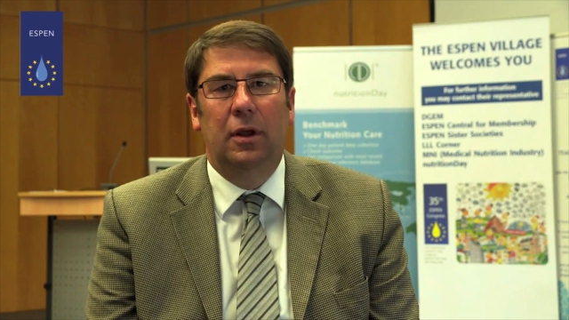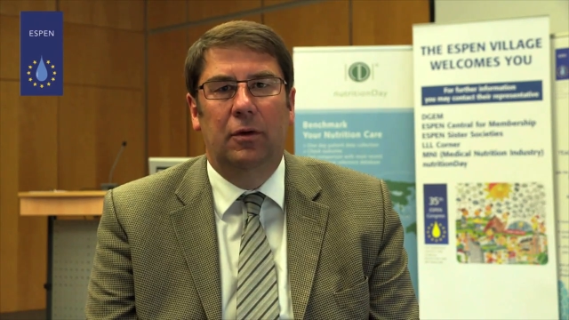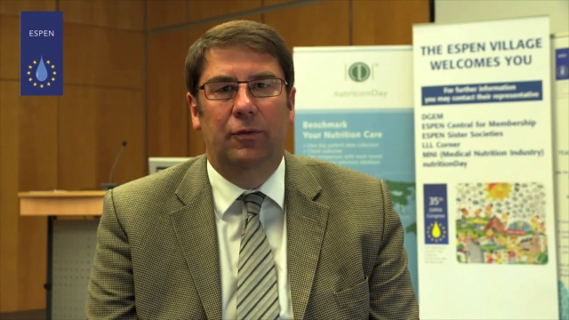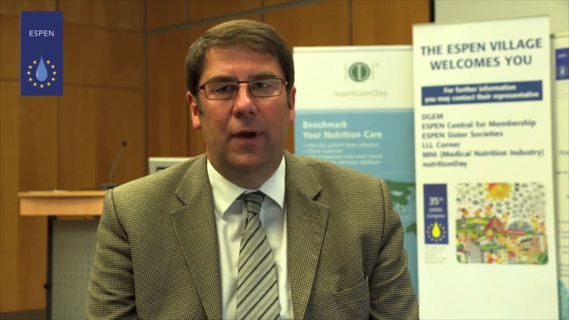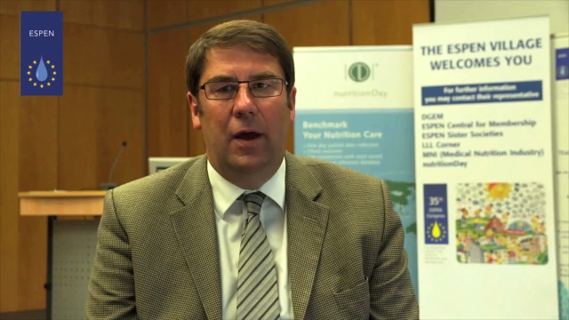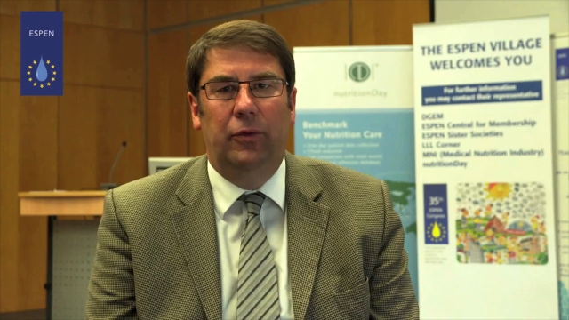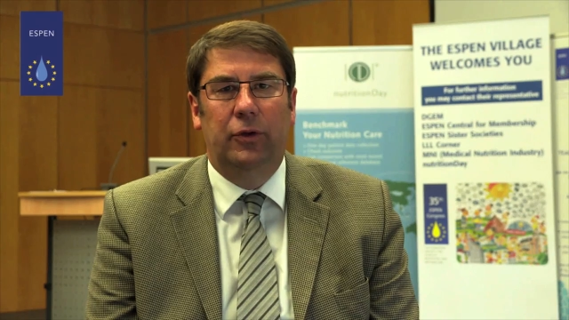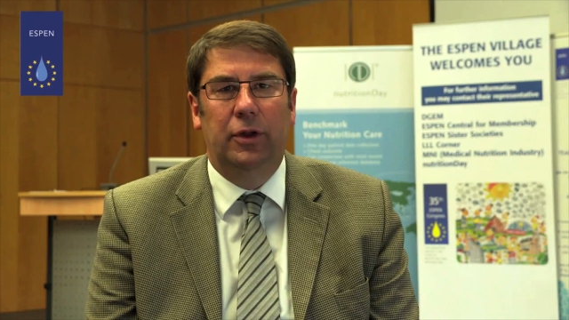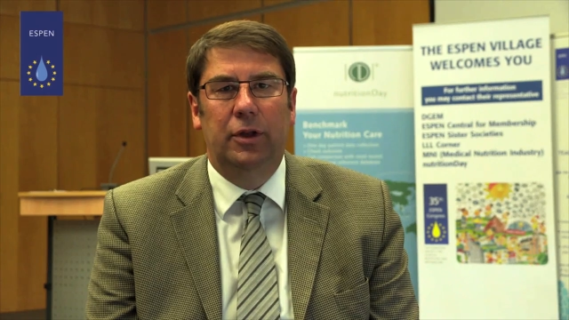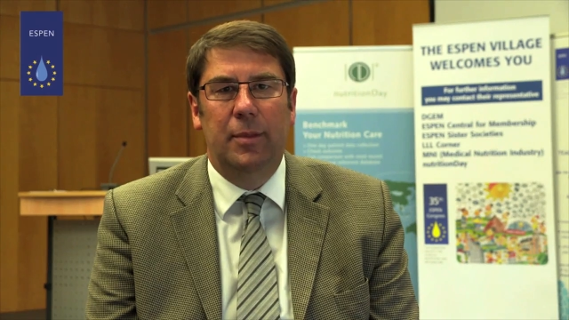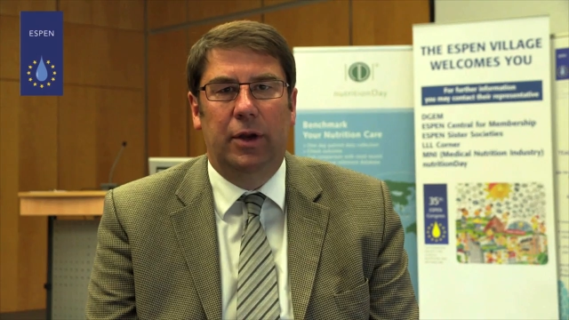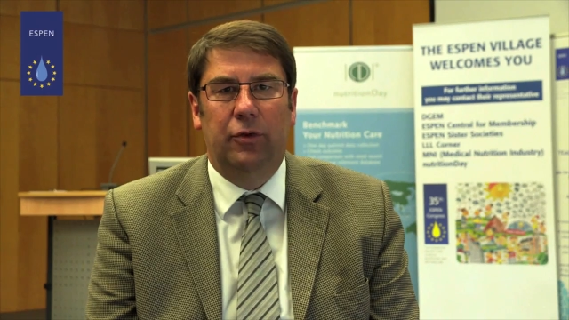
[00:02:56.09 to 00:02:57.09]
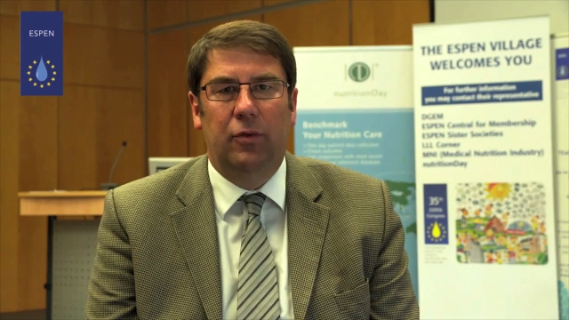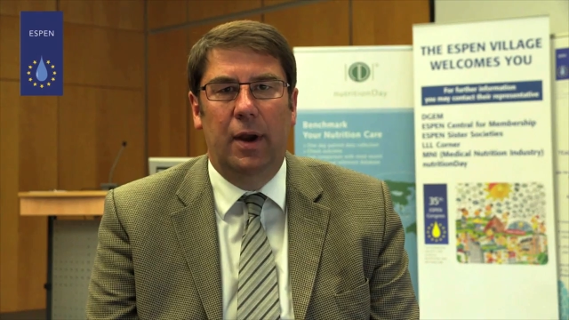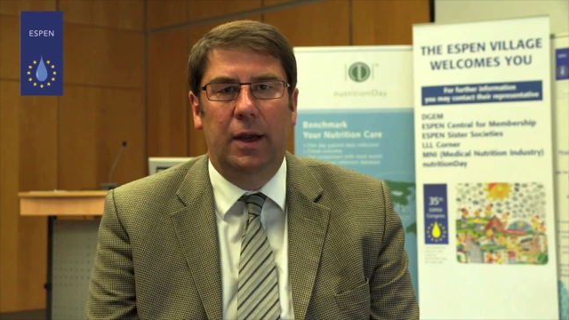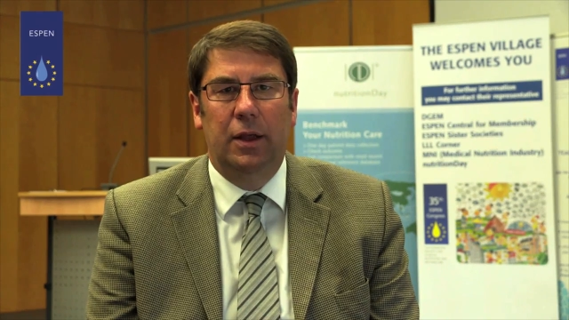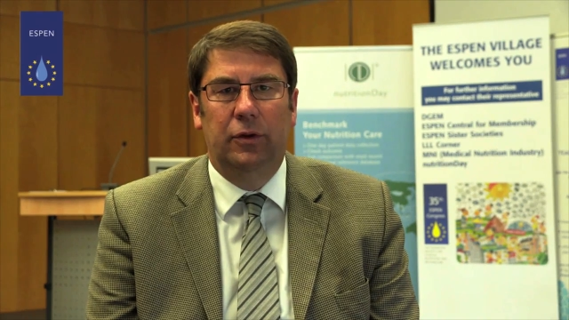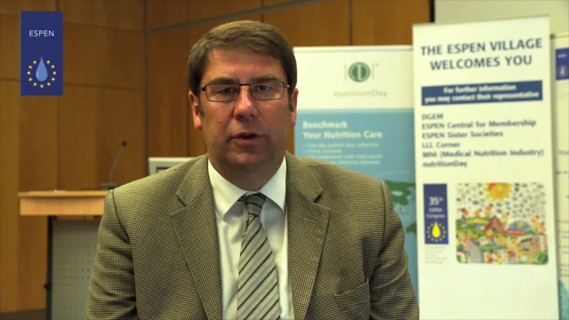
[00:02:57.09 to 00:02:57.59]
found in the
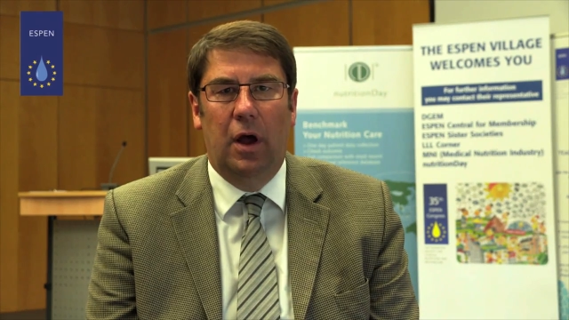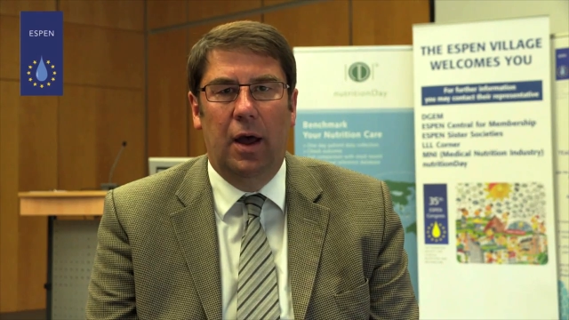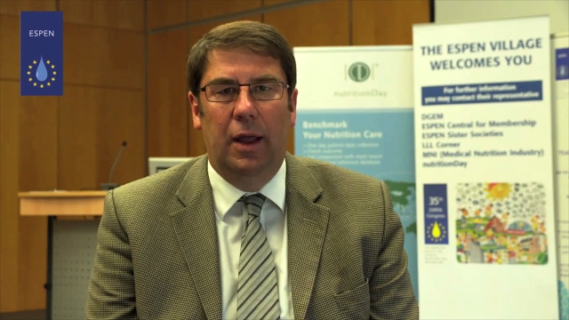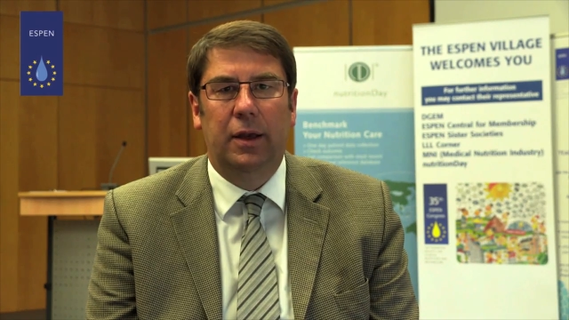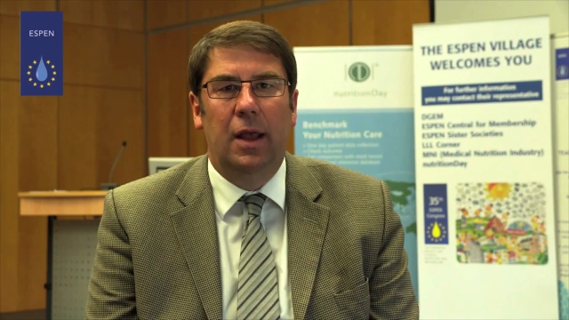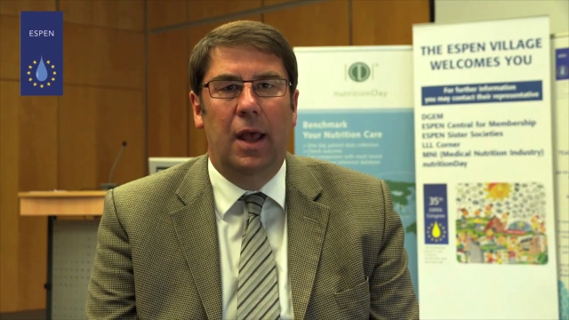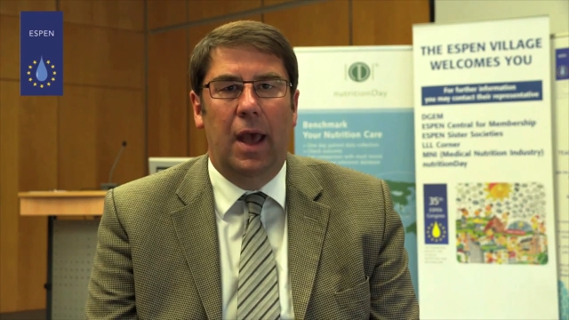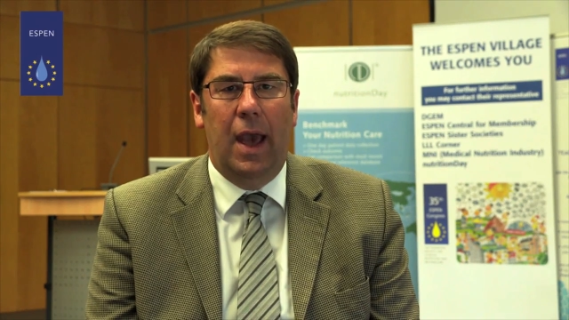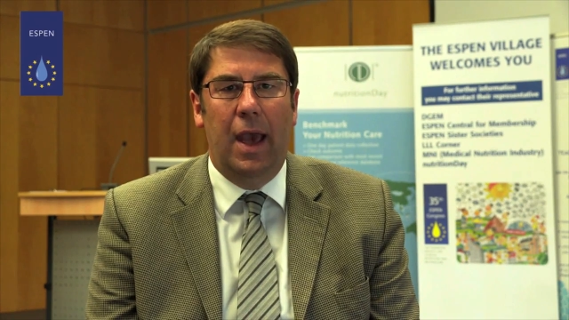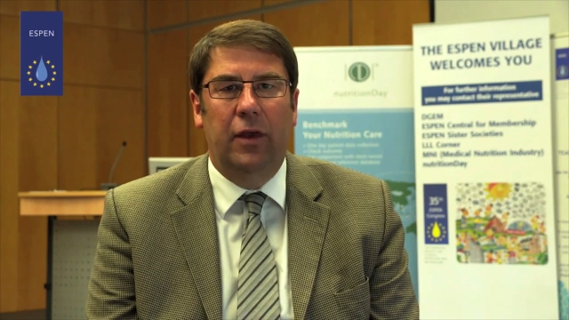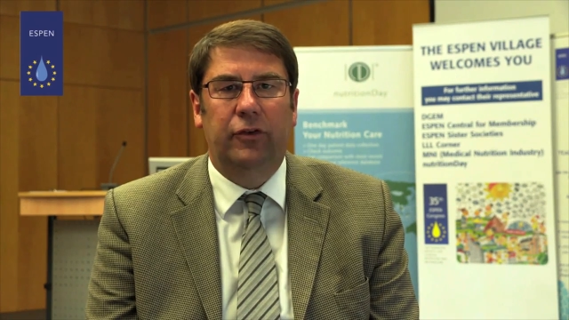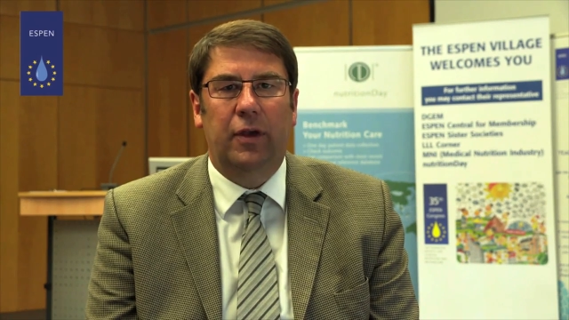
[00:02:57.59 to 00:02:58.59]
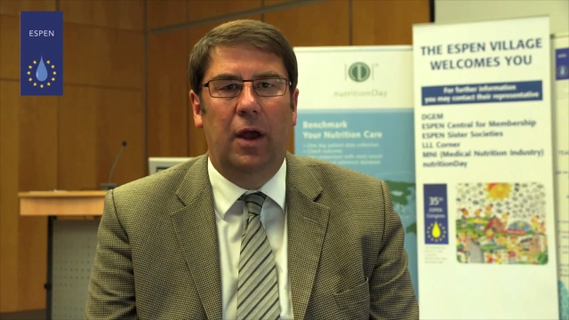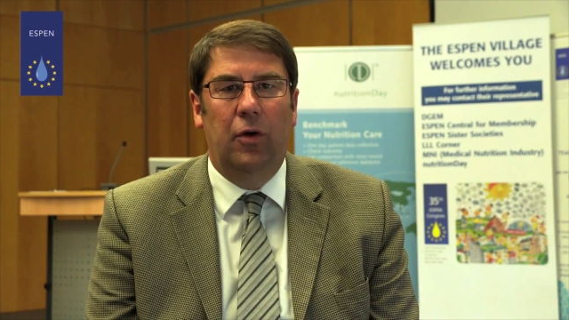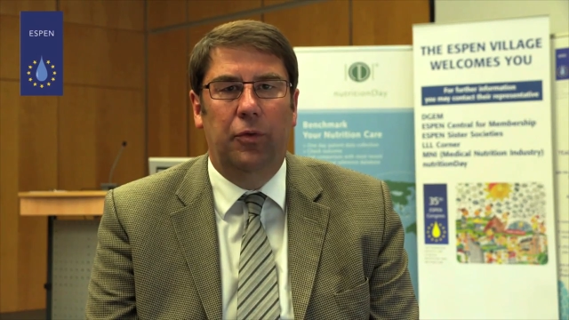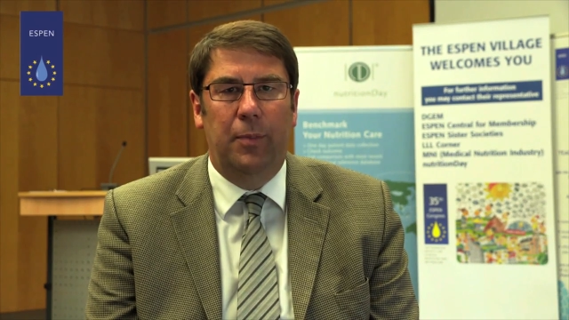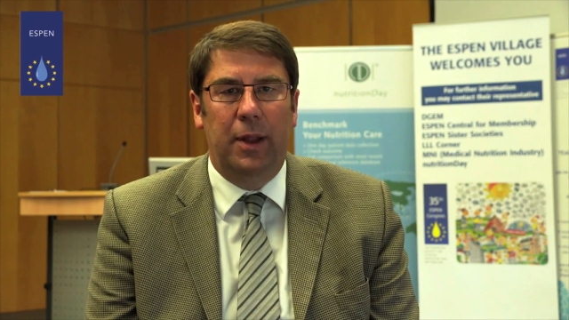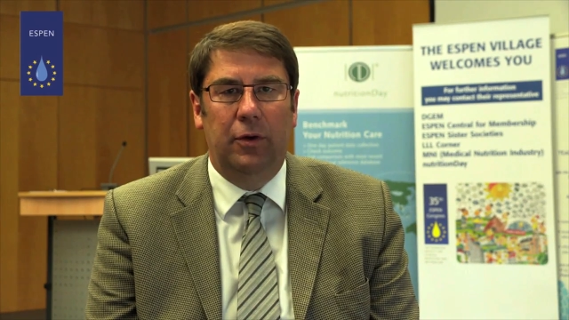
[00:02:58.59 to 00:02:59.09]
Mediterranean diet has
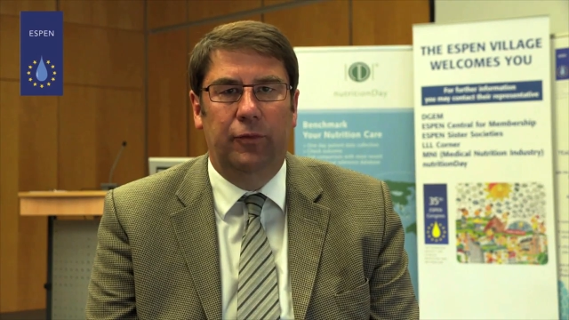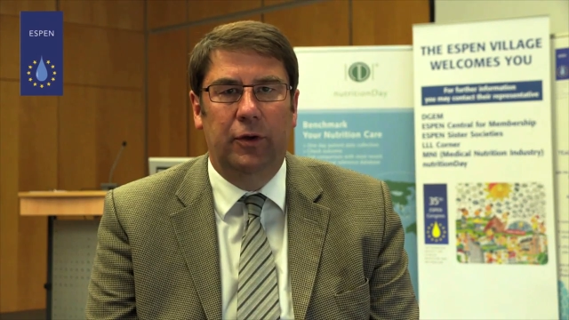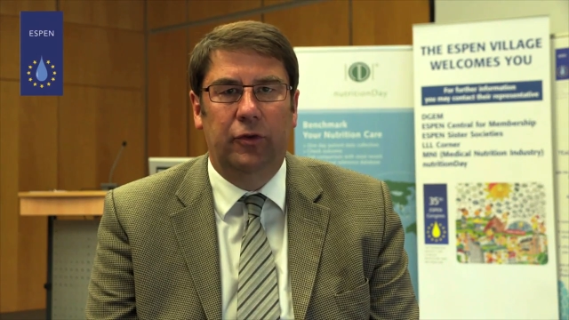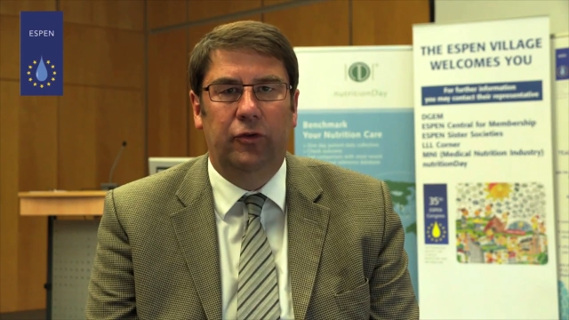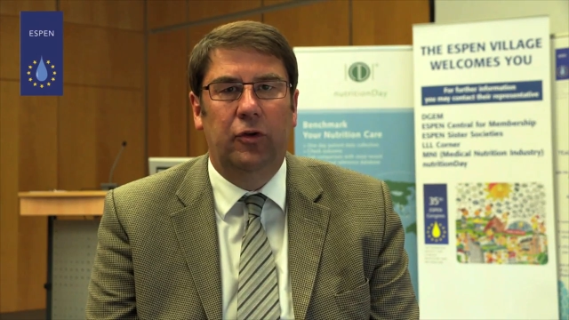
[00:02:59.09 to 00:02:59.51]
health benefits,